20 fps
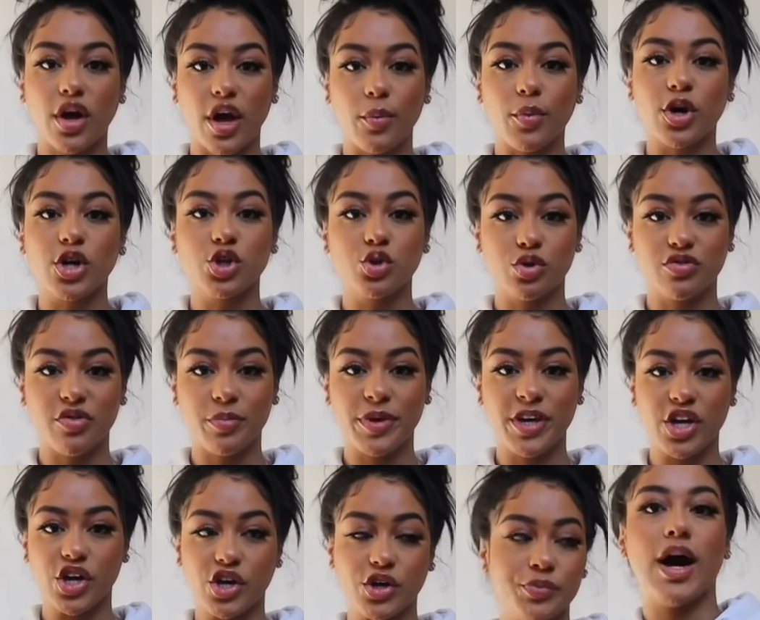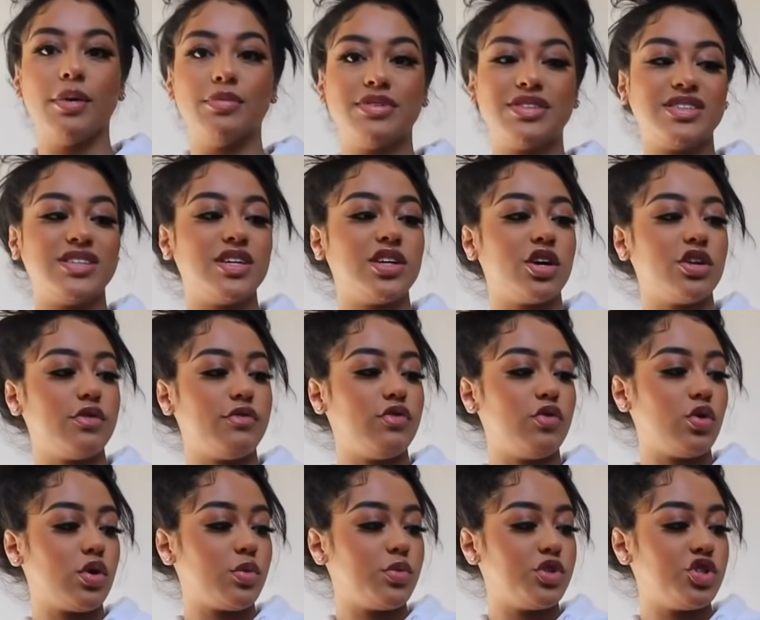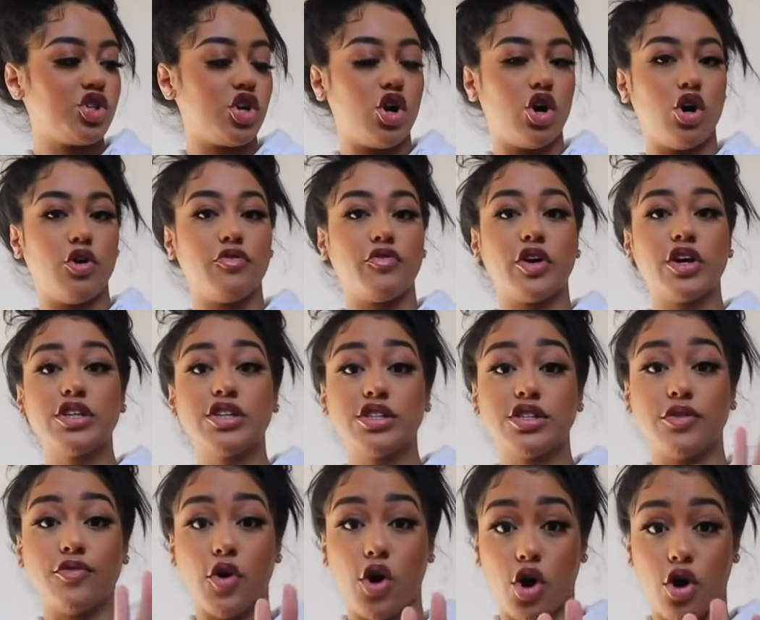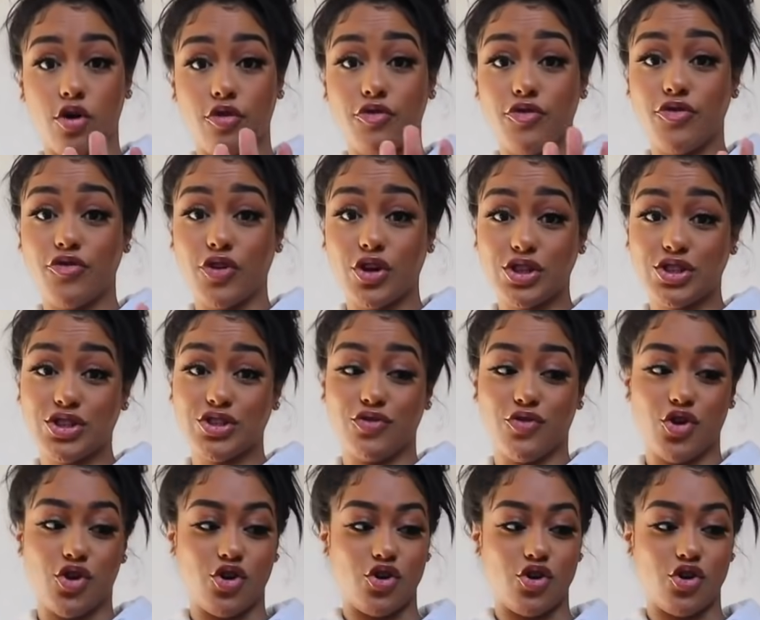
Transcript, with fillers: Okay, we're gonna do it from here. I'm sitting on the floor with y'all. First of all, first of